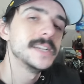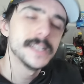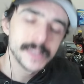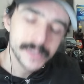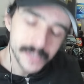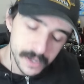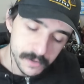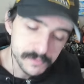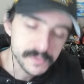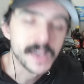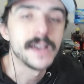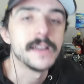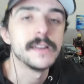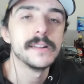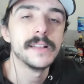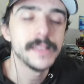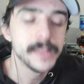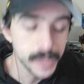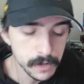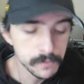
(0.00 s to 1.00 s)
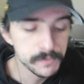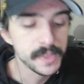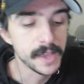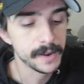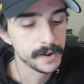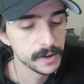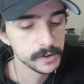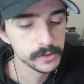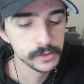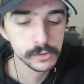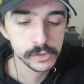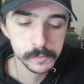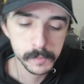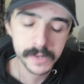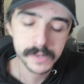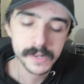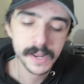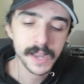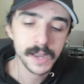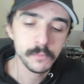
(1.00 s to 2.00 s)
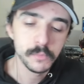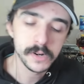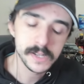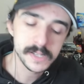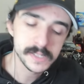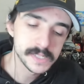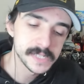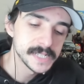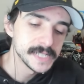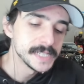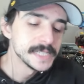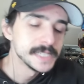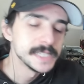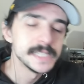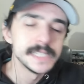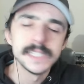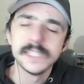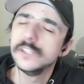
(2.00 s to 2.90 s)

Love that. I love that, how you spend time with us,